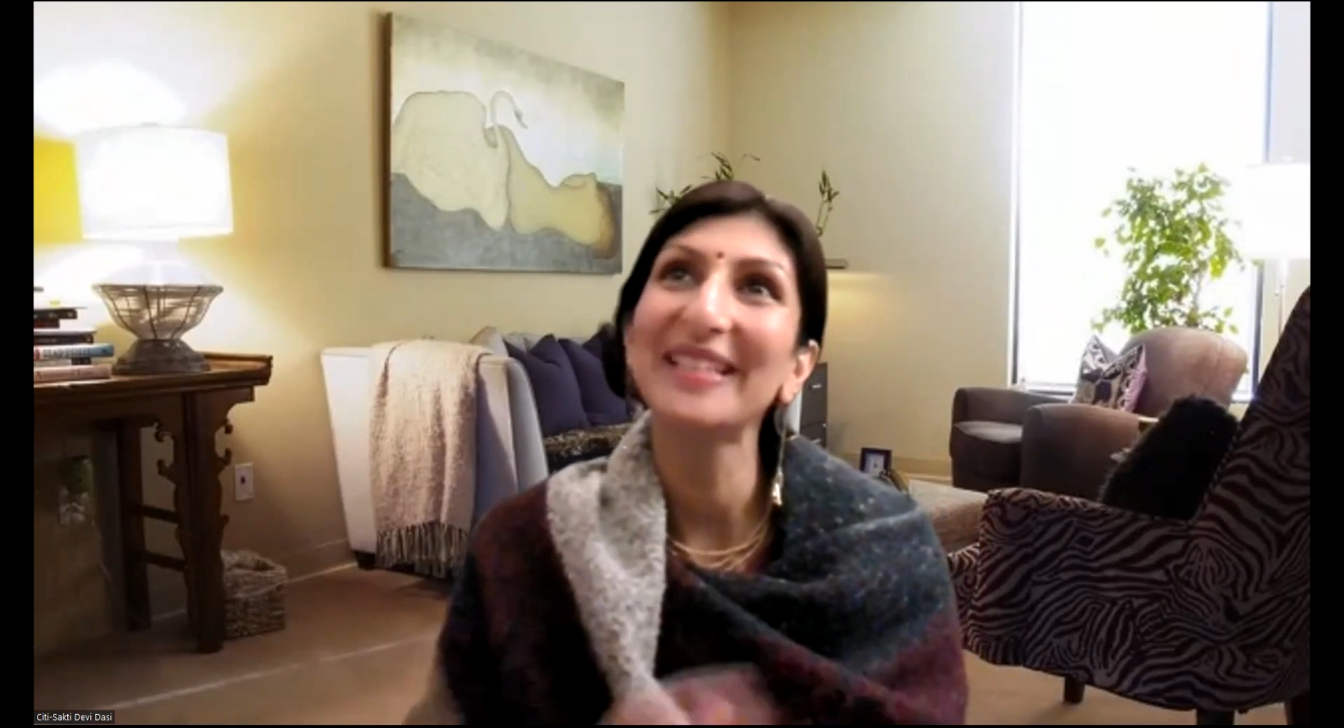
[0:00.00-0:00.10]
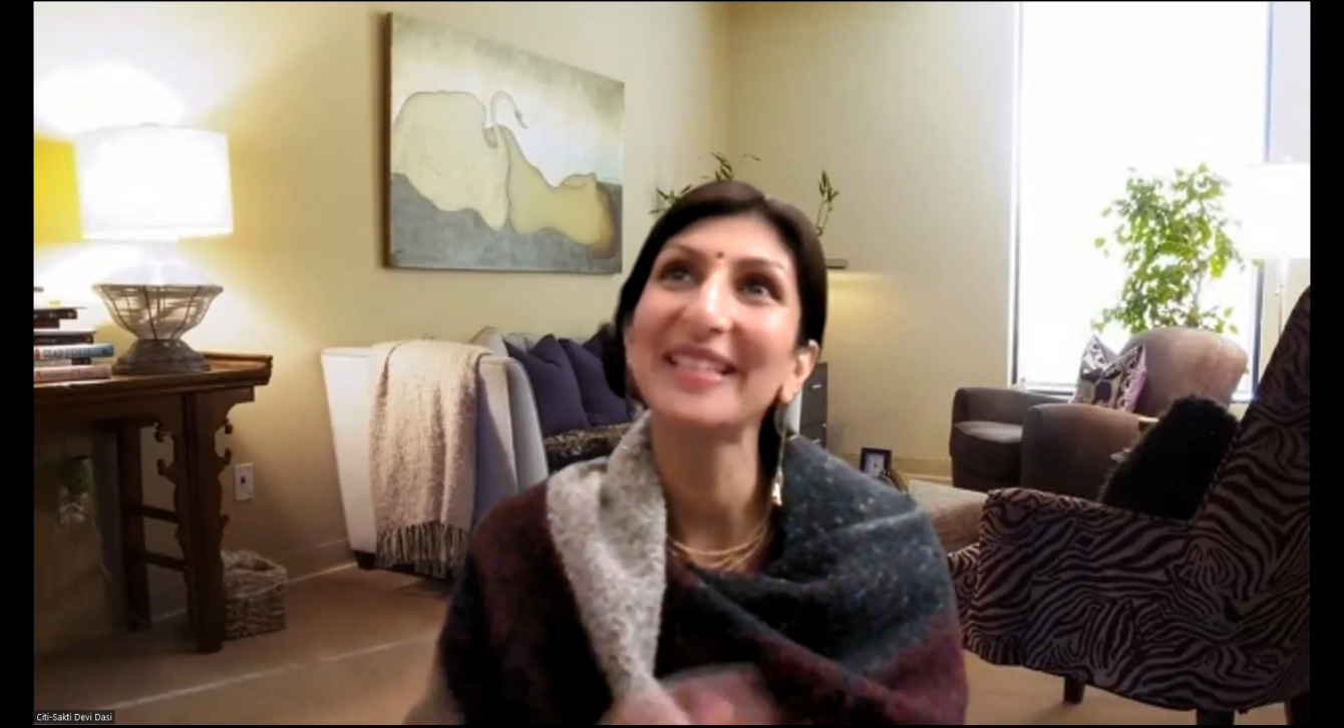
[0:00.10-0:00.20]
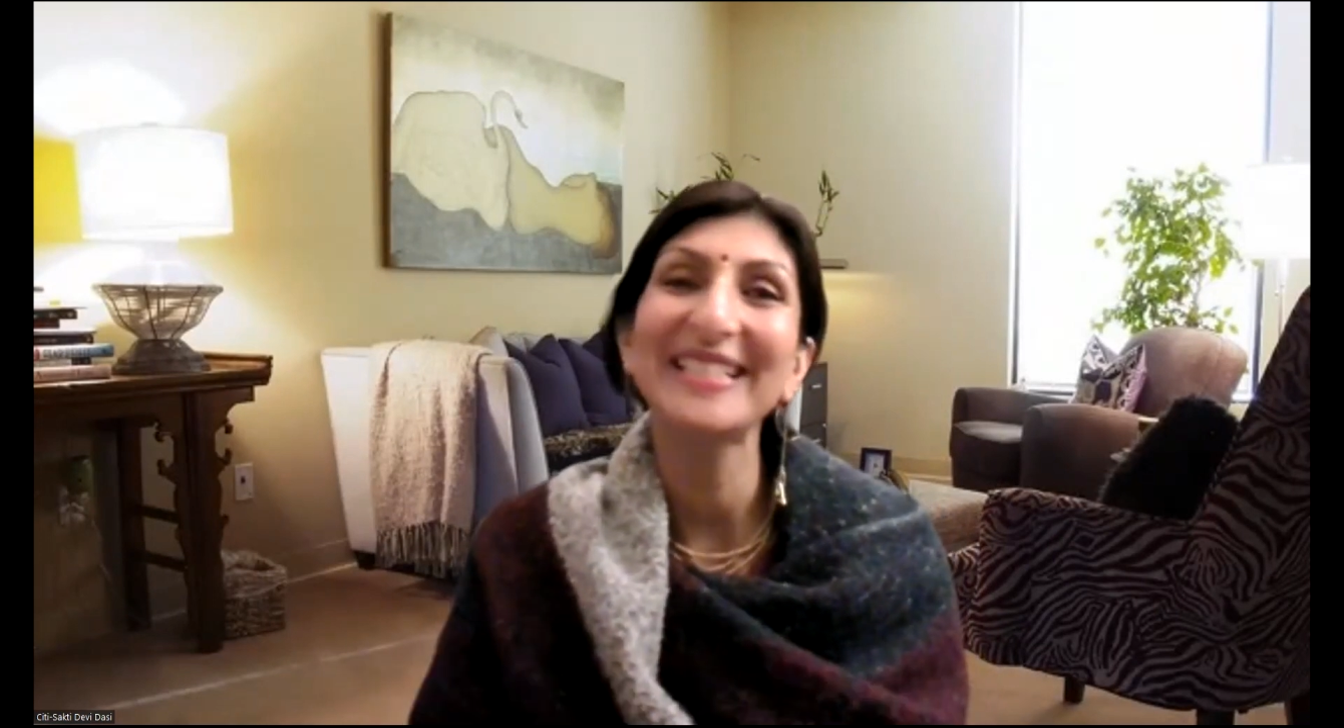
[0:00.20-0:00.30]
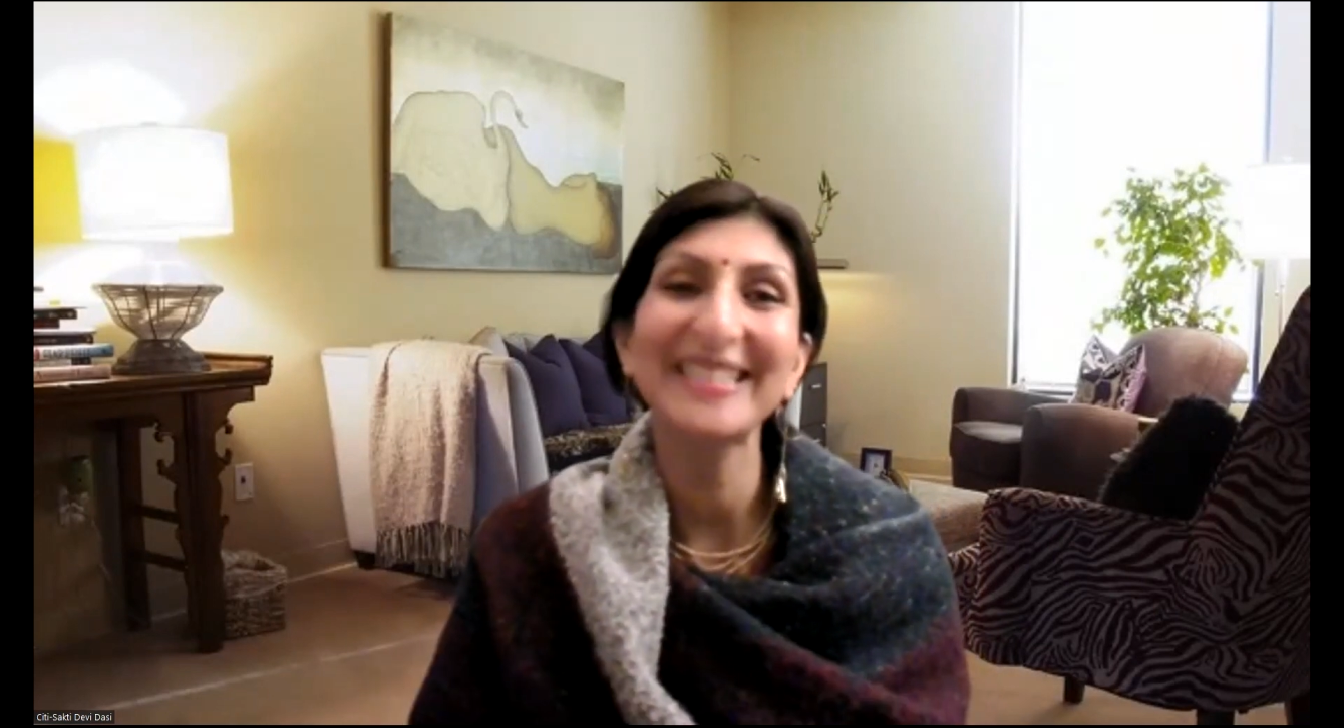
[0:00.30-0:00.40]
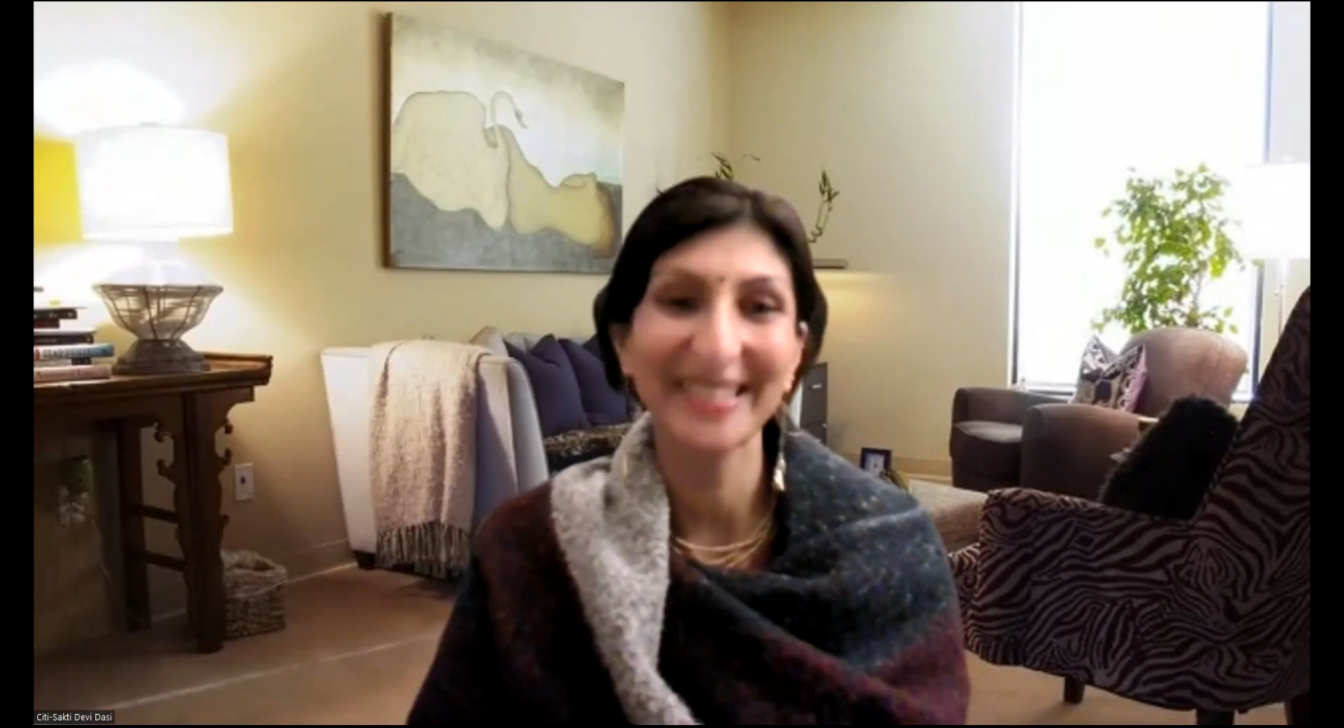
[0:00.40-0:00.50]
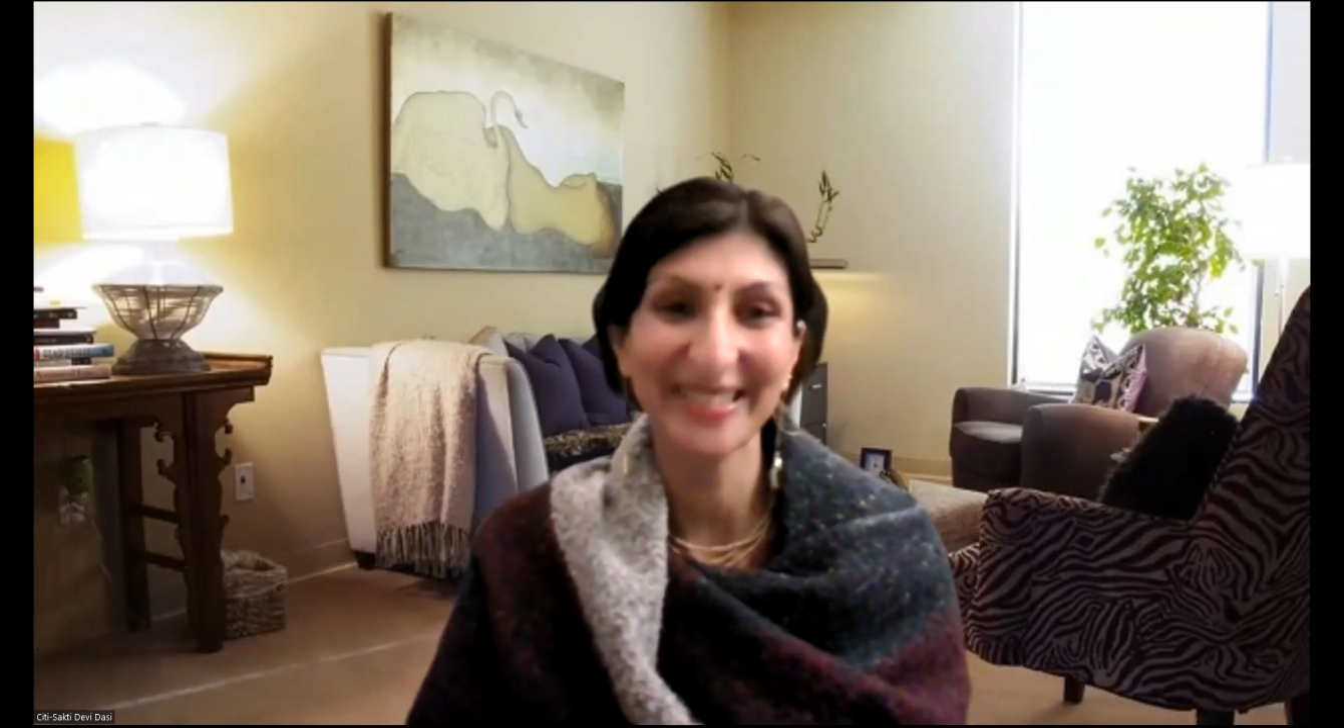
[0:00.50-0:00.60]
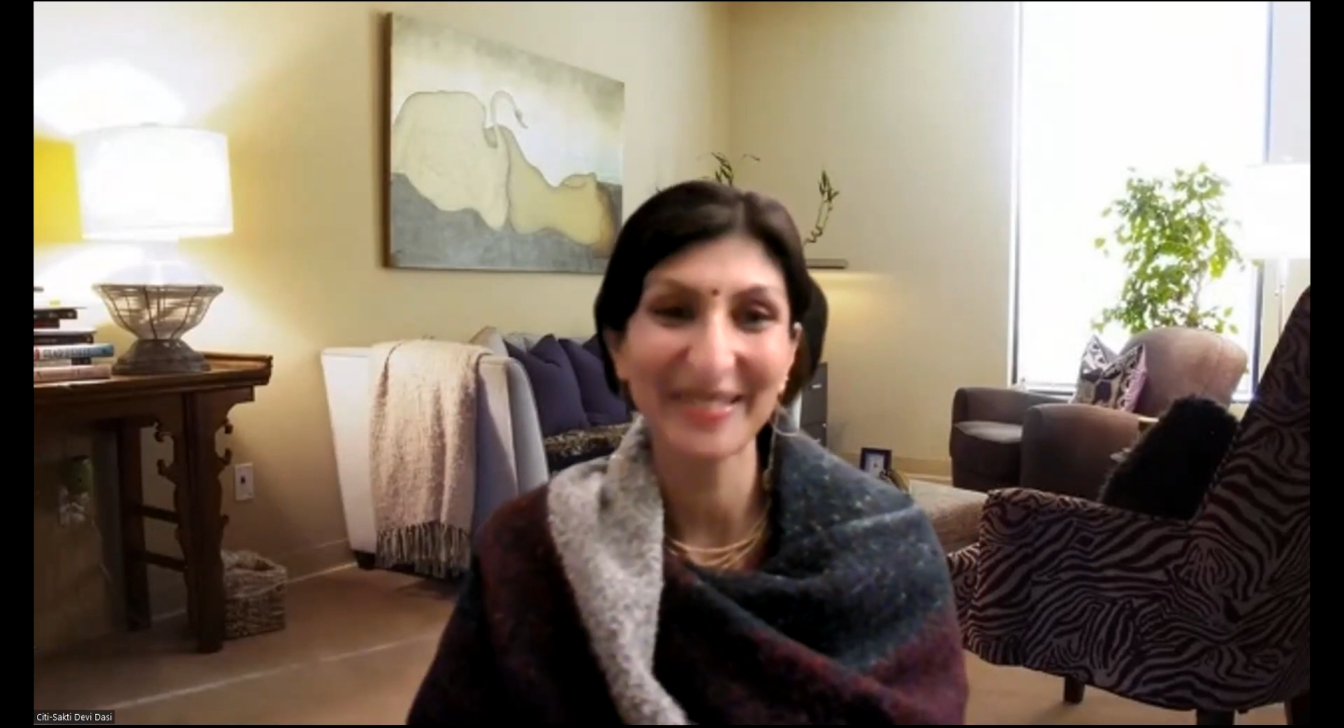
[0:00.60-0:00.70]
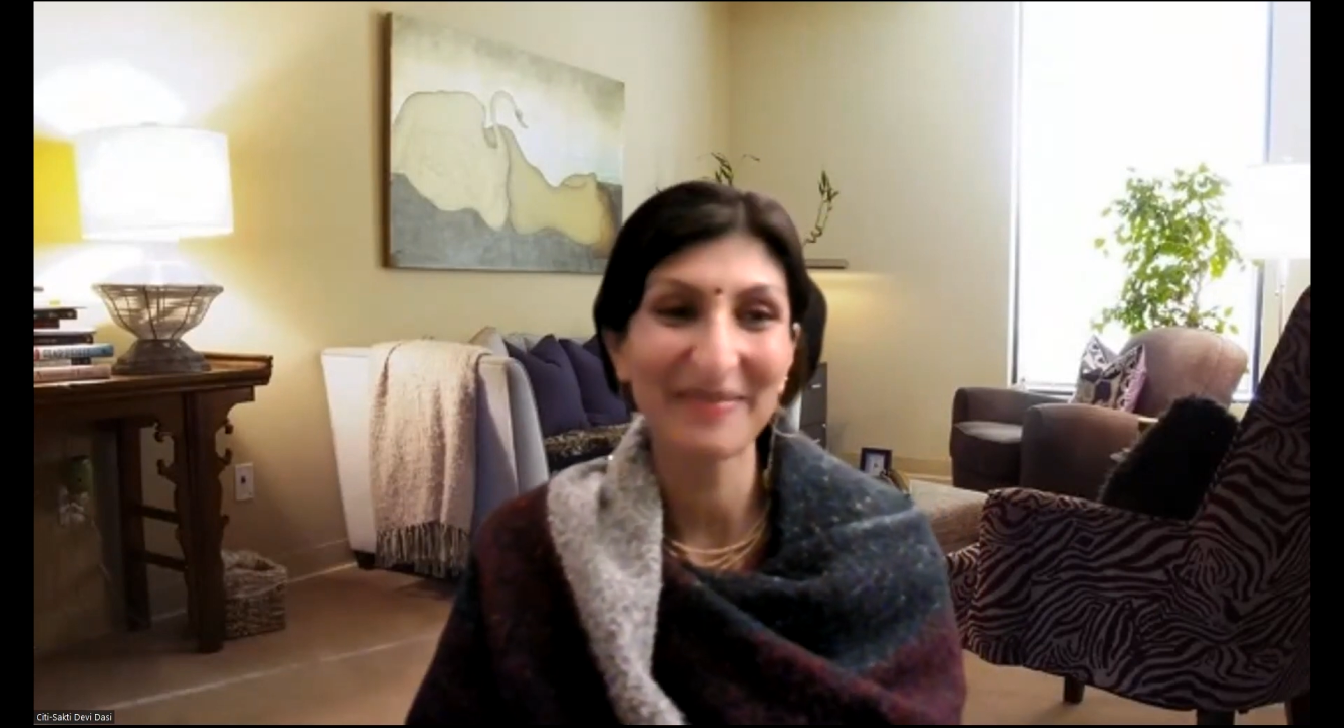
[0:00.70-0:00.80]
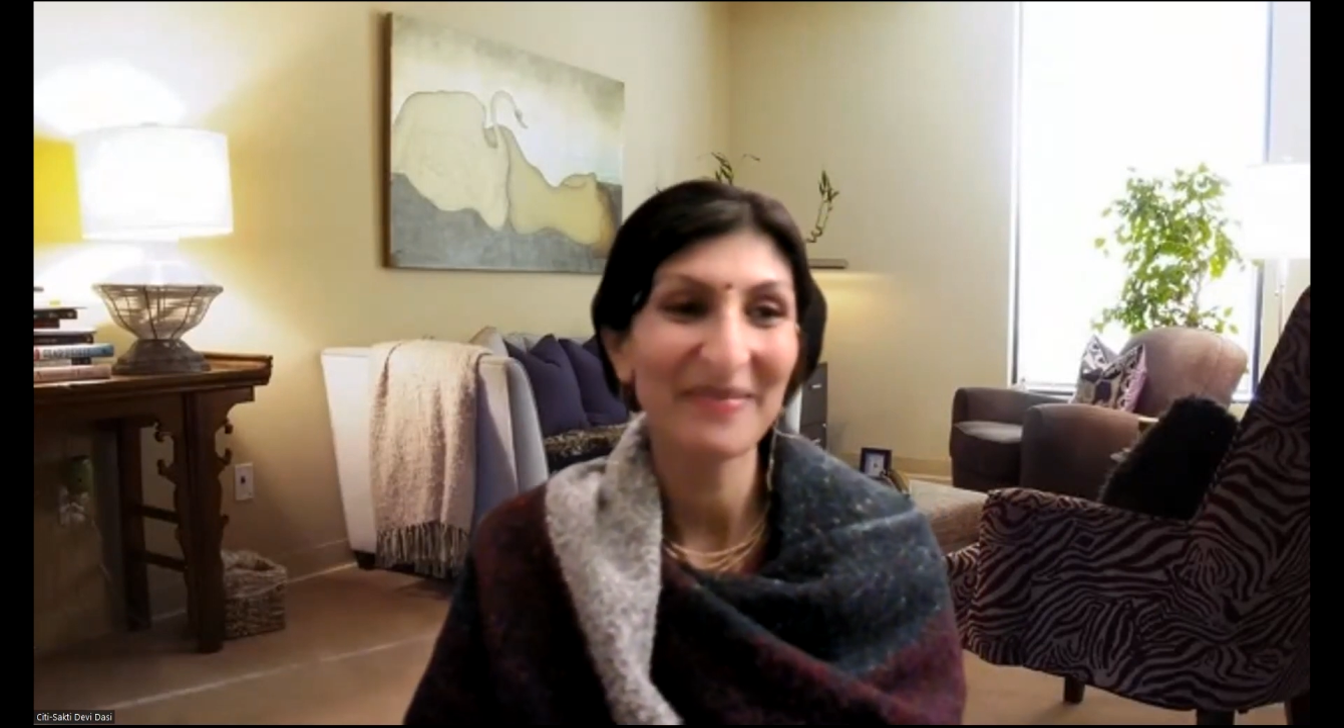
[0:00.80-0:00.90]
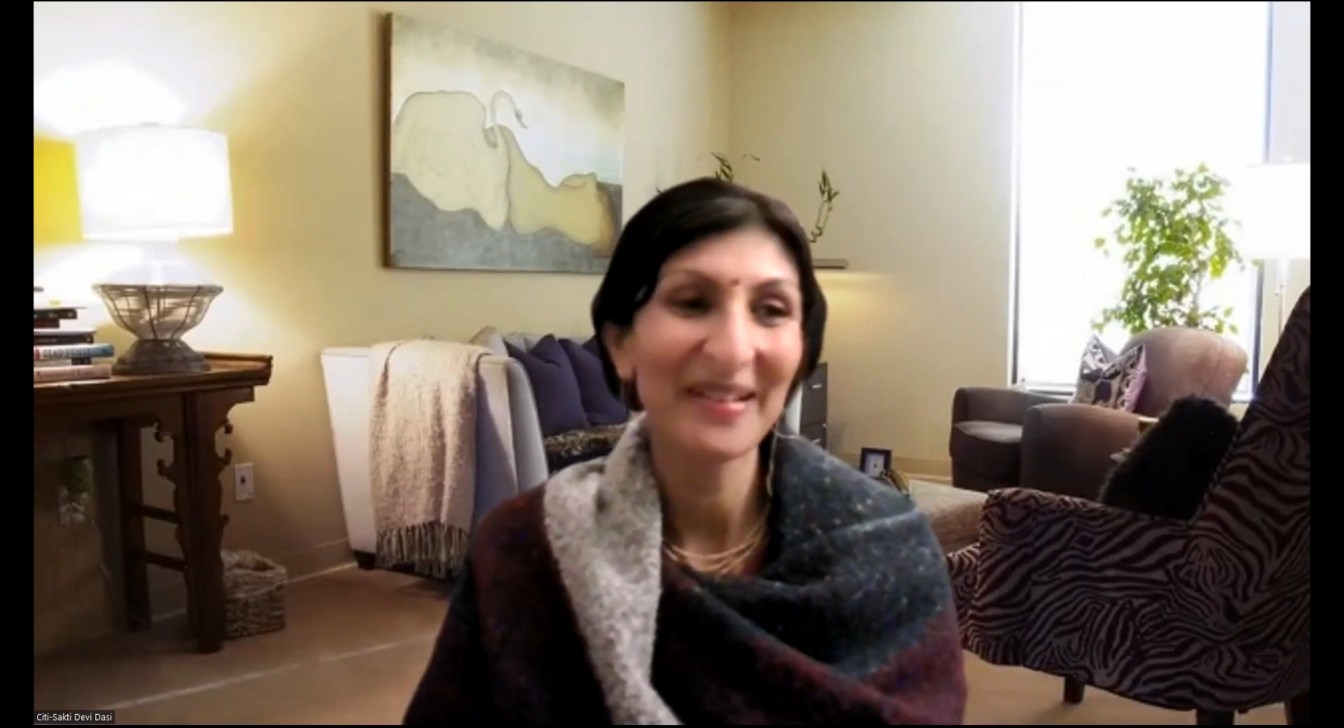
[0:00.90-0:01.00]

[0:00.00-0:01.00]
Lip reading: the distance